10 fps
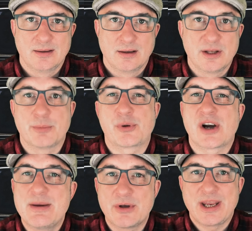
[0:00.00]
Their
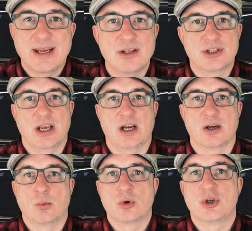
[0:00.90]
primary
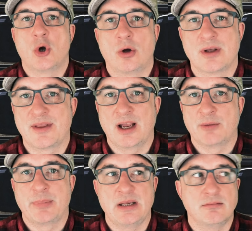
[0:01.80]
concern was not that they
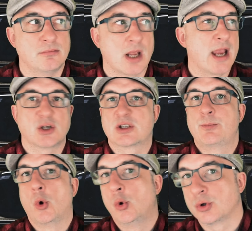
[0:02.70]
had been
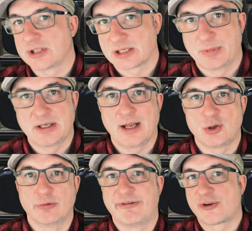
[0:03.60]
exposed as
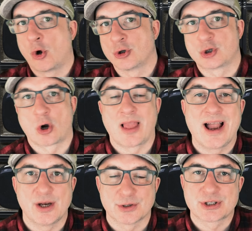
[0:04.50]
potential frauds or
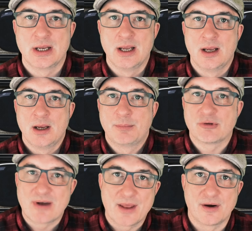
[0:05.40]
liars, but
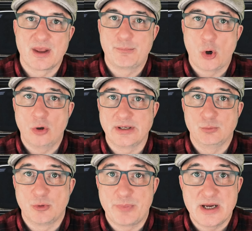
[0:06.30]
rather that Pauline
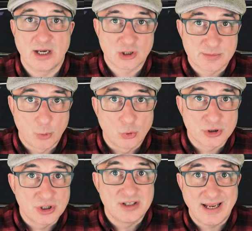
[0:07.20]
would be
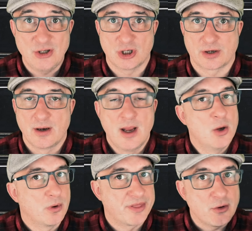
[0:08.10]
exposed to danger
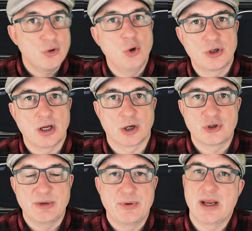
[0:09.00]
without using her
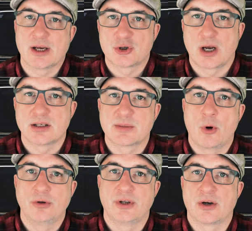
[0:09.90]
GPS
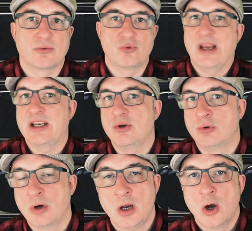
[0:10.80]
transponder,
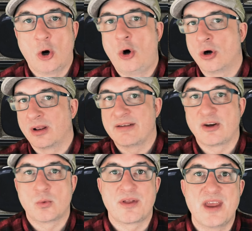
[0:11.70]
radio, or
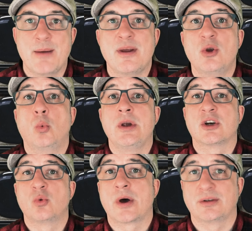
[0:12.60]
living with them in the
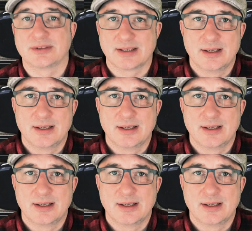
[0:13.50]
weird world.